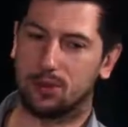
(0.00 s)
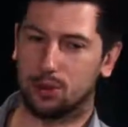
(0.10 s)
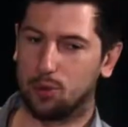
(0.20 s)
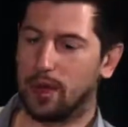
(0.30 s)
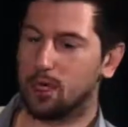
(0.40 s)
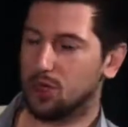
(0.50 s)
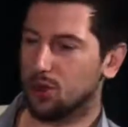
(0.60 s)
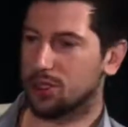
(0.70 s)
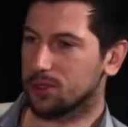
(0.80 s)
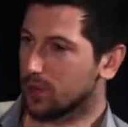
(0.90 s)
to make
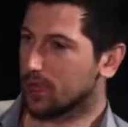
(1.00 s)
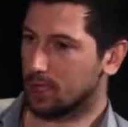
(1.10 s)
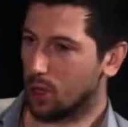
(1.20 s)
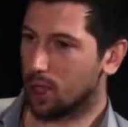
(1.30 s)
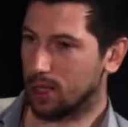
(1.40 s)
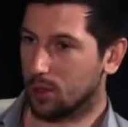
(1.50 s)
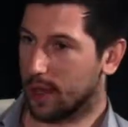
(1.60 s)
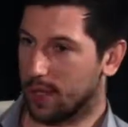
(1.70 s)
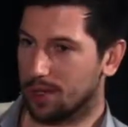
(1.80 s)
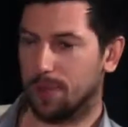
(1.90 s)
sure it's really going
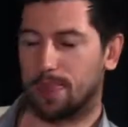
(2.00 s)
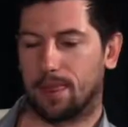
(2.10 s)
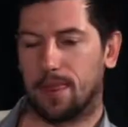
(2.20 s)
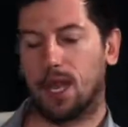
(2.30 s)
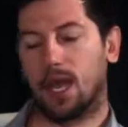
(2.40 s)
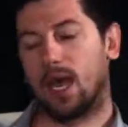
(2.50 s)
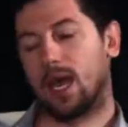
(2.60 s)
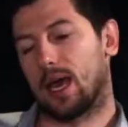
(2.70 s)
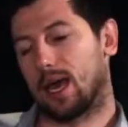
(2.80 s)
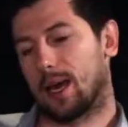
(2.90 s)
great.
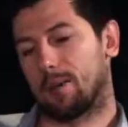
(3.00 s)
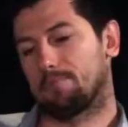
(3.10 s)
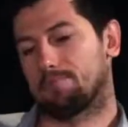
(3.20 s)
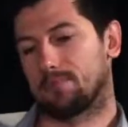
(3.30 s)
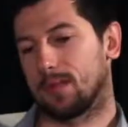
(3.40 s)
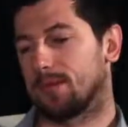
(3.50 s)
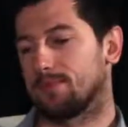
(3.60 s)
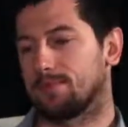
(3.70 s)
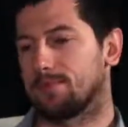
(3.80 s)
Yeah.